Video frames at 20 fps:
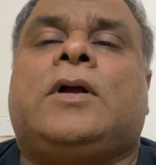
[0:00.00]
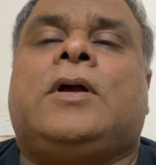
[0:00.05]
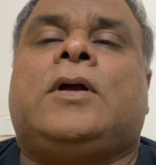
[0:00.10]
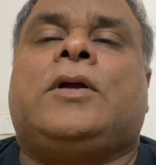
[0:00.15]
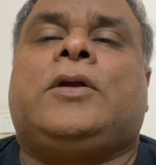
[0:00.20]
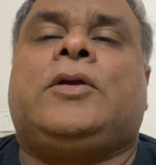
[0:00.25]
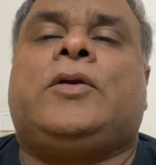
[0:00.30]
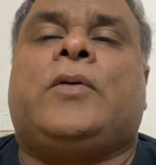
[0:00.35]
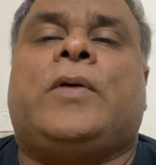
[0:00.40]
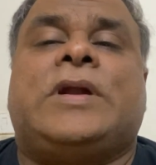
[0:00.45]

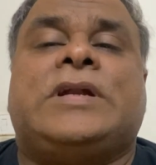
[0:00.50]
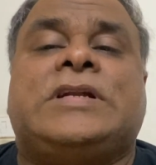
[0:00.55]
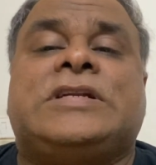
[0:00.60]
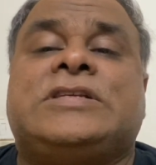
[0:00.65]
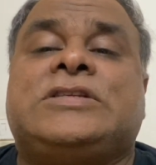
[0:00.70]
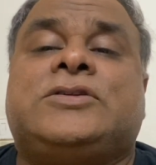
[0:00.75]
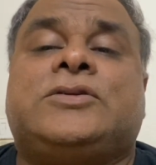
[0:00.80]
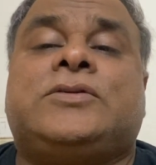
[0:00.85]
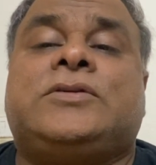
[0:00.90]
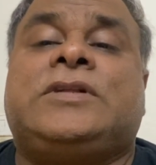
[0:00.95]
You
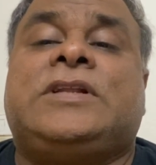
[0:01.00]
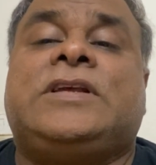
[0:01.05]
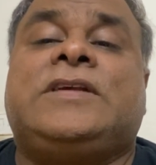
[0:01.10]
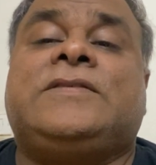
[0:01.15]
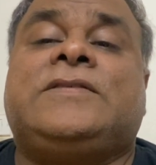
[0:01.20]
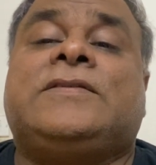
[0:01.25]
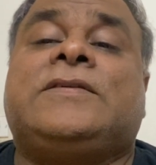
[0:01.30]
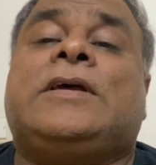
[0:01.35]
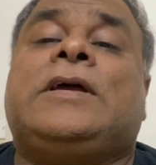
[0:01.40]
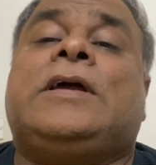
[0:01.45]
understood
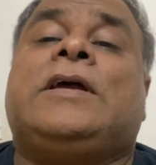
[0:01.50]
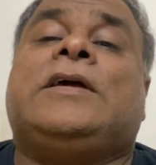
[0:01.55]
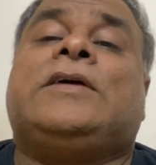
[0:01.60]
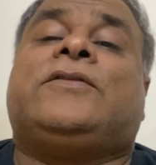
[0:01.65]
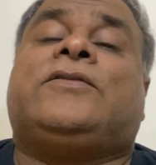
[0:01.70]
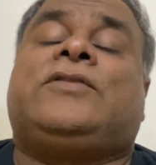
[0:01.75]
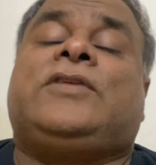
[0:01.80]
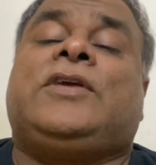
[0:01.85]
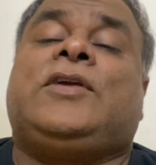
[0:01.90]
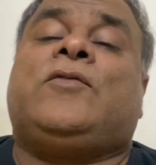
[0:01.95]
this?
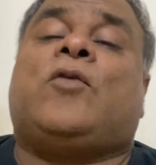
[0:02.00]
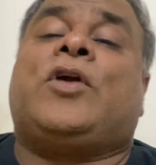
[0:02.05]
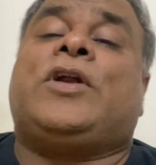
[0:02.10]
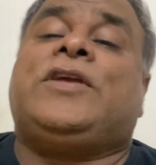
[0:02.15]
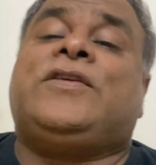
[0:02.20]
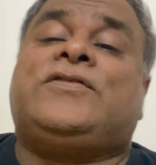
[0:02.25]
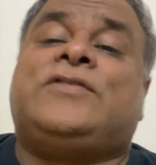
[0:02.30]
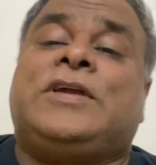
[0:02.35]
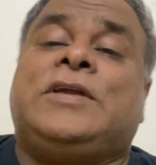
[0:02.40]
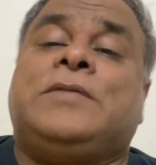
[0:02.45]
See, what
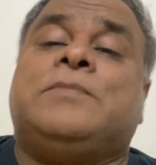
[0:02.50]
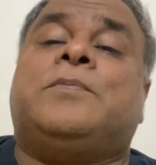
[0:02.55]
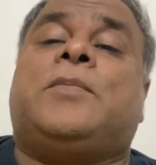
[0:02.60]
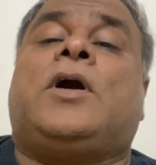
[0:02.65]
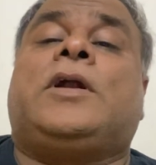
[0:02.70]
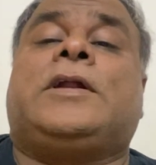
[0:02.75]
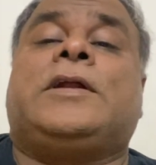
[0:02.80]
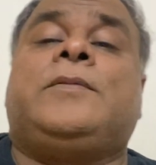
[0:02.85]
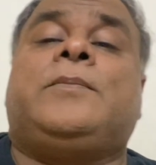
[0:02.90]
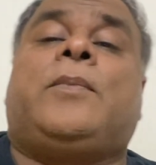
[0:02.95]
is the
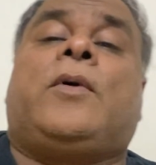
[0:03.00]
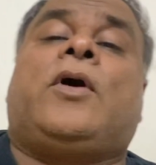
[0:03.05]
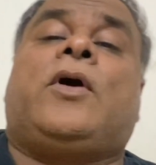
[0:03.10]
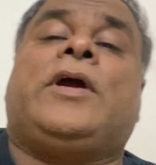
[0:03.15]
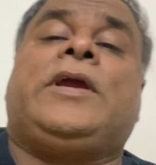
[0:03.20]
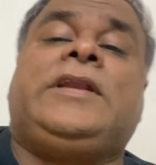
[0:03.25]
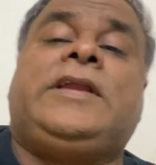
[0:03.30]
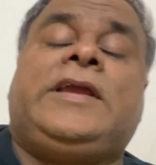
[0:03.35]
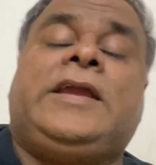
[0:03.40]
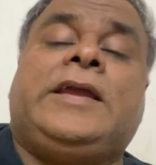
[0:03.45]
important
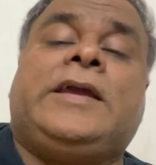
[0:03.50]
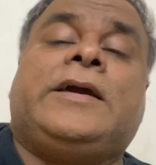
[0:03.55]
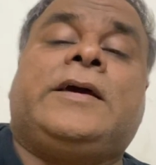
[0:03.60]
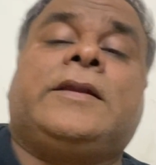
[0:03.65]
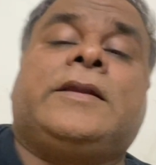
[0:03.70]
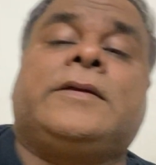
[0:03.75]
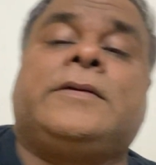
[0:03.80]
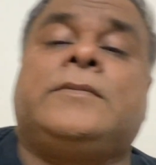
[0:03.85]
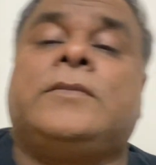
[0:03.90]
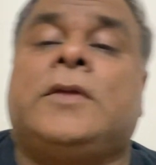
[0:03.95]
point here?
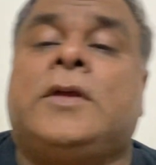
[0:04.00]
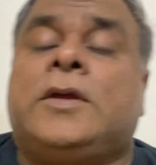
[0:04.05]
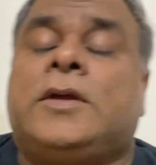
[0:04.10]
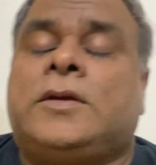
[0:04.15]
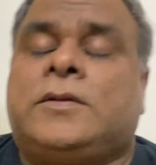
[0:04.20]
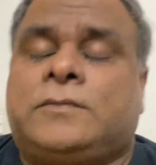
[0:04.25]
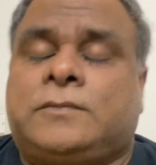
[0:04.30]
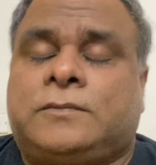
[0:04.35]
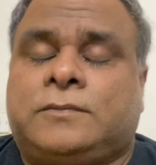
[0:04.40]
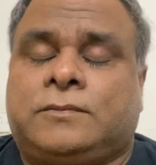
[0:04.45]

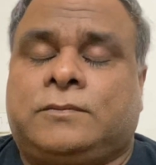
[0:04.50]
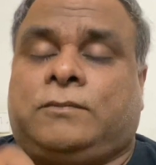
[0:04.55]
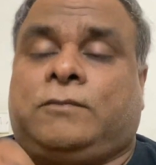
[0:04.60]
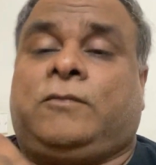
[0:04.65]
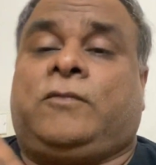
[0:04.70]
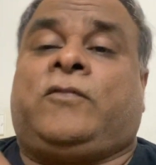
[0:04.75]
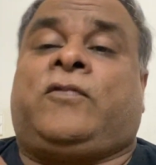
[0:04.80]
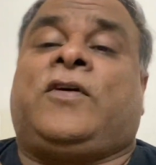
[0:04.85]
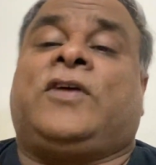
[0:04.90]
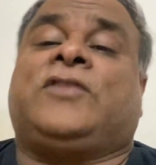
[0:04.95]

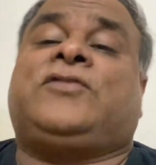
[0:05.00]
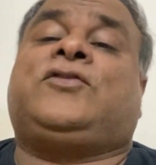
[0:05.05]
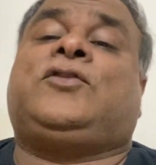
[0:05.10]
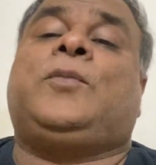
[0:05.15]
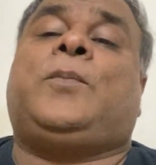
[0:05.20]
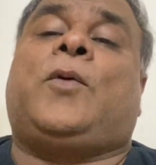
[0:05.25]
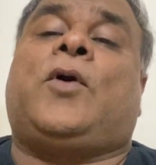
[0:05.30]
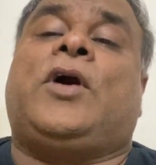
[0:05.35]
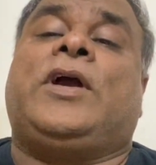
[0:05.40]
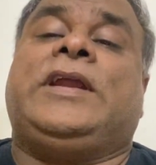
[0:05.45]
First
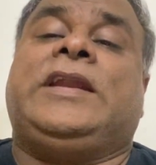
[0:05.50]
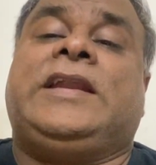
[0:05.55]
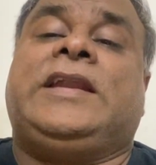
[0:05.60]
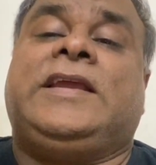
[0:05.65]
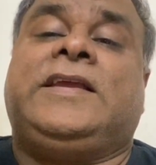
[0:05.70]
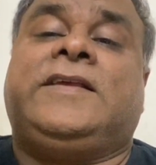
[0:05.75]
point,